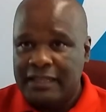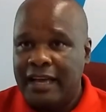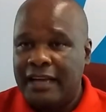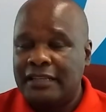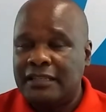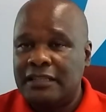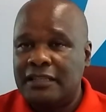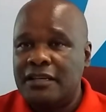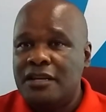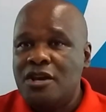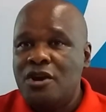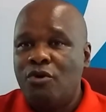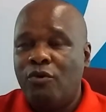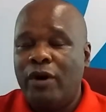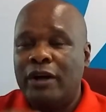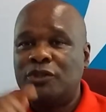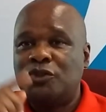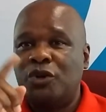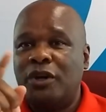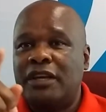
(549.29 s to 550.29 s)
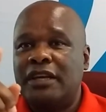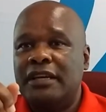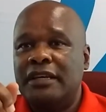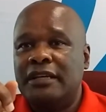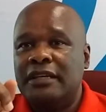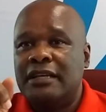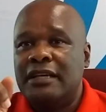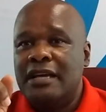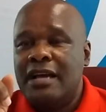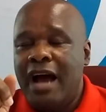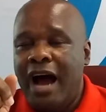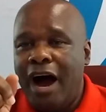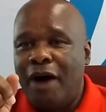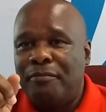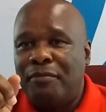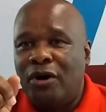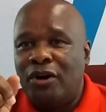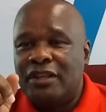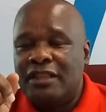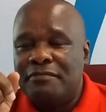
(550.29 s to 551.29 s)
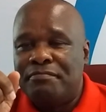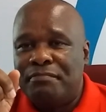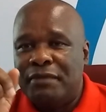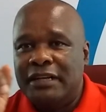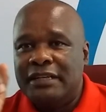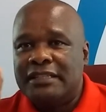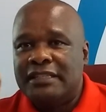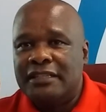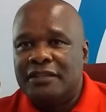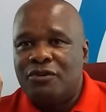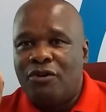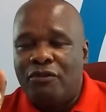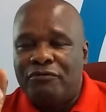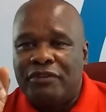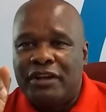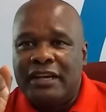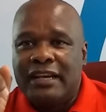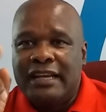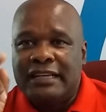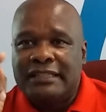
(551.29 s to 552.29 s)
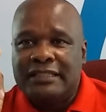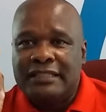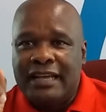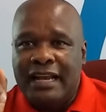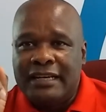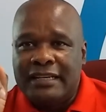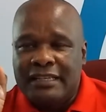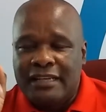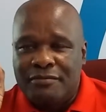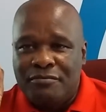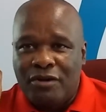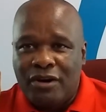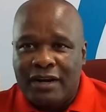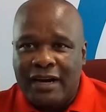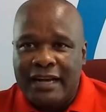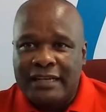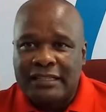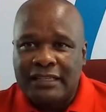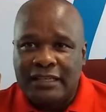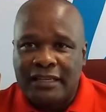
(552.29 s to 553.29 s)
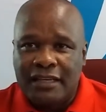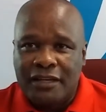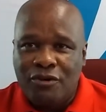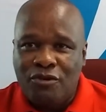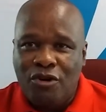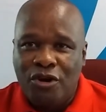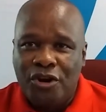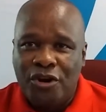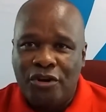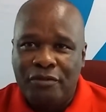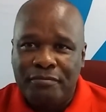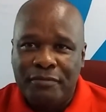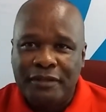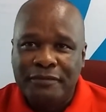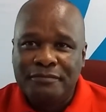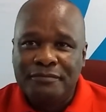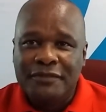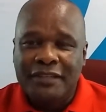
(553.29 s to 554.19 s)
that we are talking about the building of a national democratic economy.